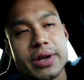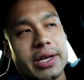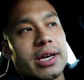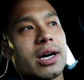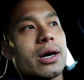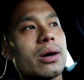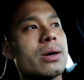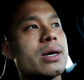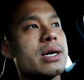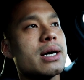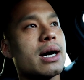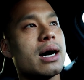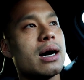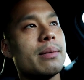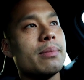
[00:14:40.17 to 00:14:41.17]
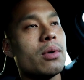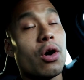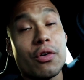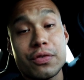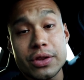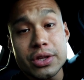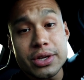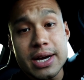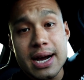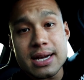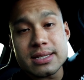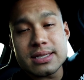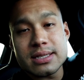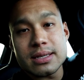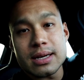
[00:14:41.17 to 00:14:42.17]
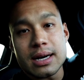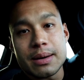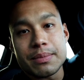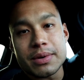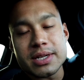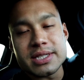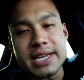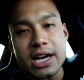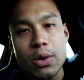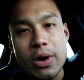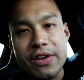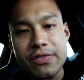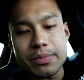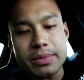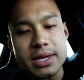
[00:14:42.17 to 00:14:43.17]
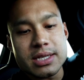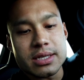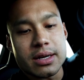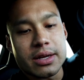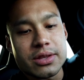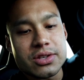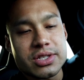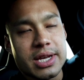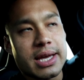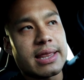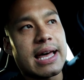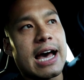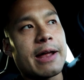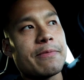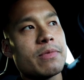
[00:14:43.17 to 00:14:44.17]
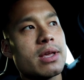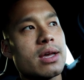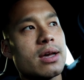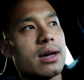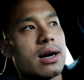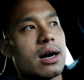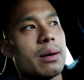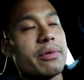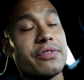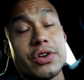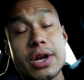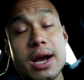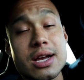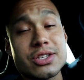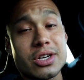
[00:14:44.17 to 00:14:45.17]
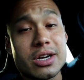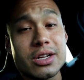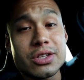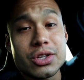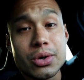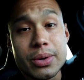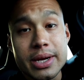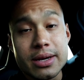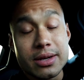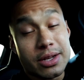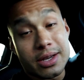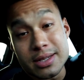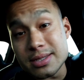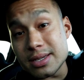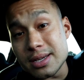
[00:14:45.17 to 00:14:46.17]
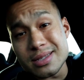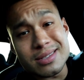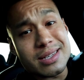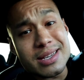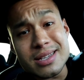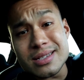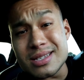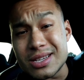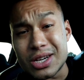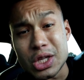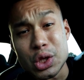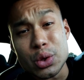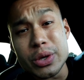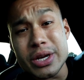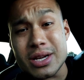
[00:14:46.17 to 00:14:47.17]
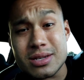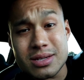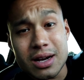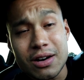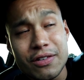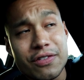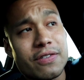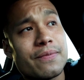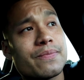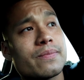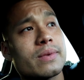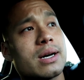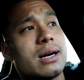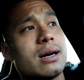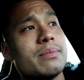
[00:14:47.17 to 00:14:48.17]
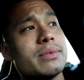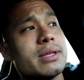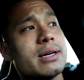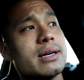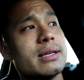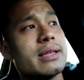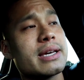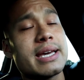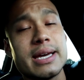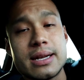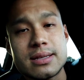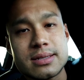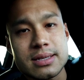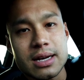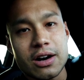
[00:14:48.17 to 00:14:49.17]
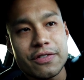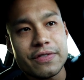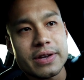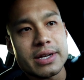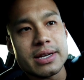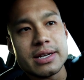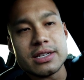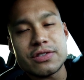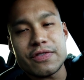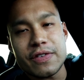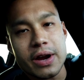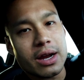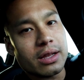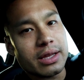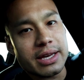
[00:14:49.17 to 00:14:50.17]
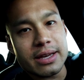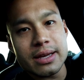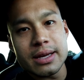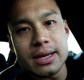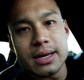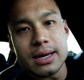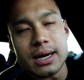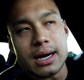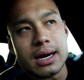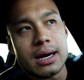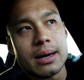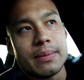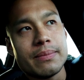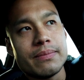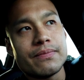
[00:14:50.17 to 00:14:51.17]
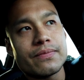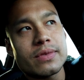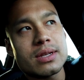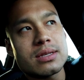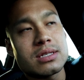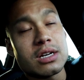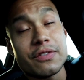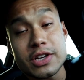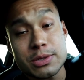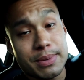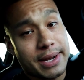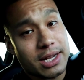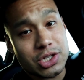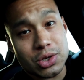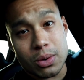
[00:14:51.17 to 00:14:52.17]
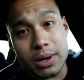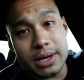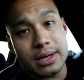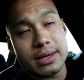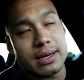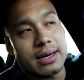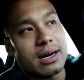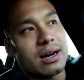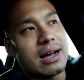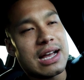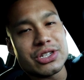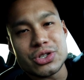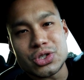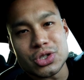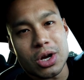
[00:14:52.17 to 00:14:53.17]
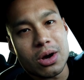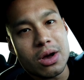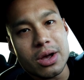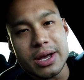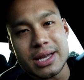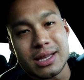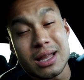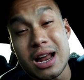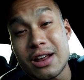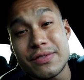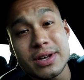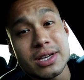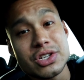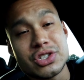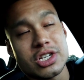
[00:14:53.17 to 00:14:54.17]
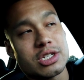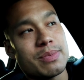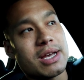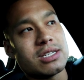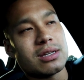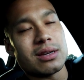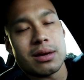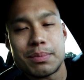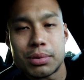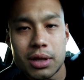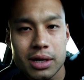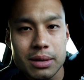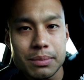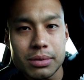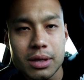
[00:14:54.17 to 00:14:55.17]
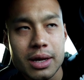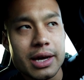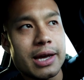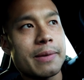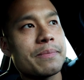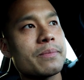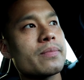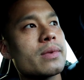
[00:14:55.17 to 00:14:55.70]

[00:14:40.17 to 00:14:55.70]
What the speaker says: video. Hopefully you guys could take away from this and understand that if you guys are gonna do it, it's easy. You could do it yourself. The kit itself is fairly self-explanatory. As you saw, a lot of it is just basically plug and play.